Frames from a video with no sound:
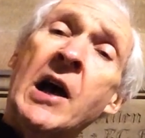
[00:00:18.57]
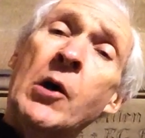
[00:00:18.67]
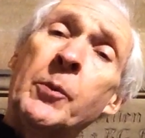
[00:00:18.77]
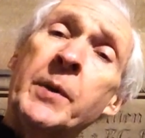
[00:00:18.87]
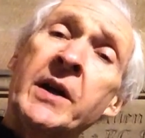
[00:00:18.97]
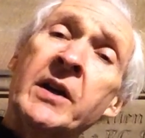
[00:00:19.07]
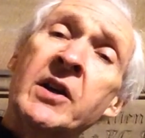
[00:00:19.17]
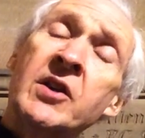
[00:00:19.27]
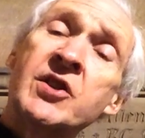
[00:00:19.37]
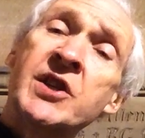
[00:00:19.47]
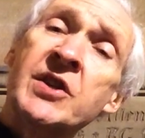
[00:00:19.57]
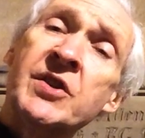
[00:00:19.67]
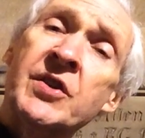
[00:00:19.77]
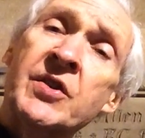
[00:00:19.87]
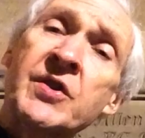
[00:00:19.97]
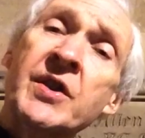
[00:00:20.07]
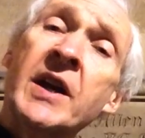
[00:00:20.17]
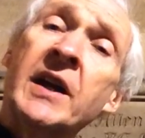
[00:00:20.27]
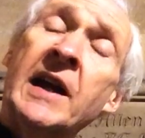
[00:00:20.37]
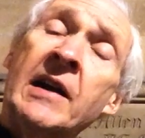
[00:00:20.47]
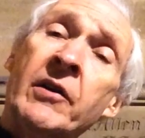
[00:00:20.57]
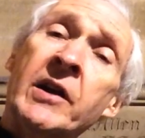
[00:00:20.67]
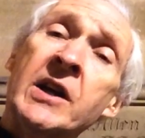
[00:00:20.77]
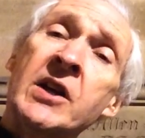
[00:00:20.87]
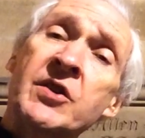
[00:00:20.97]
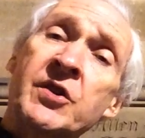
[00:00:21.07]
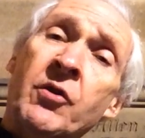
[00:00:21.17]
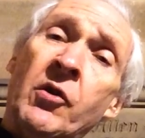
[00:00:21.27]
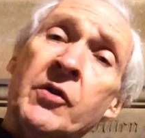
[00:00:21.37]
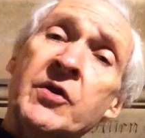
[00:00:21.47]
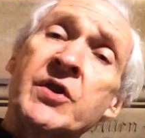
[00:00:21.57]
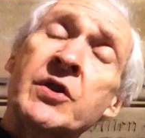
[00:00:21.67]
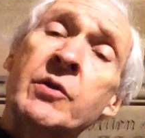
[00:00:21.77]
helping Jesus carry his cross.